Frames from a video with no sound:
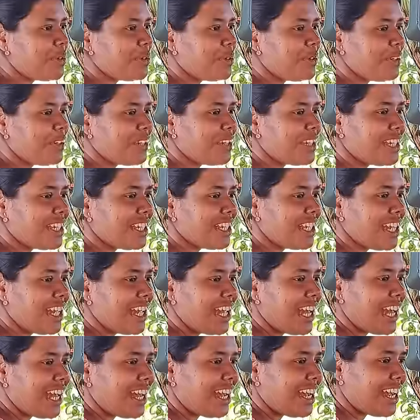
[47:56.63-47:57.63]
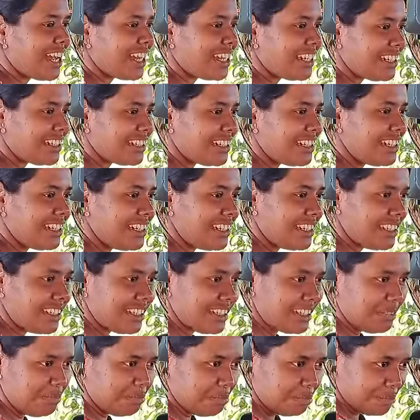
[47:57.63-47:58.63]
know until
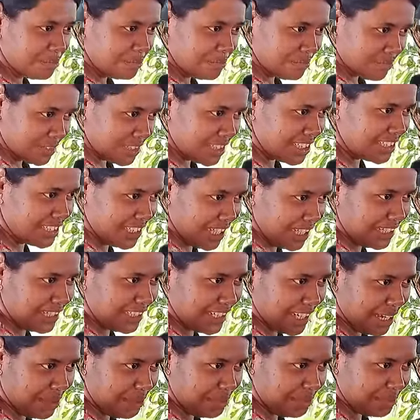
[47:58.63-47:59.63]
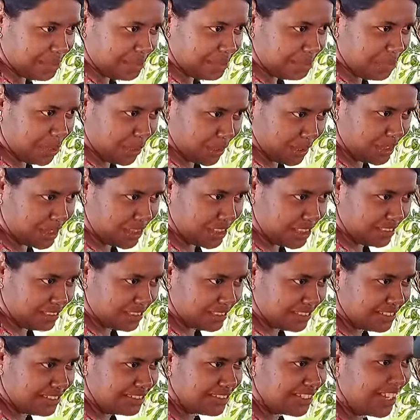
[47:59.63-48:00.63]
the result came positive,
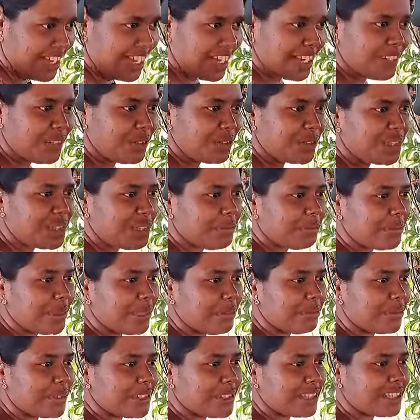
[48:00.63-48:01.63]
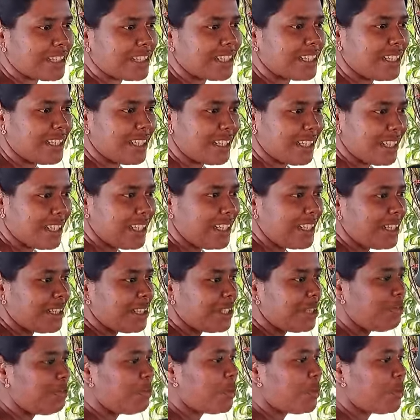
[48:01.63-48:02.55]
they had no symptoms. The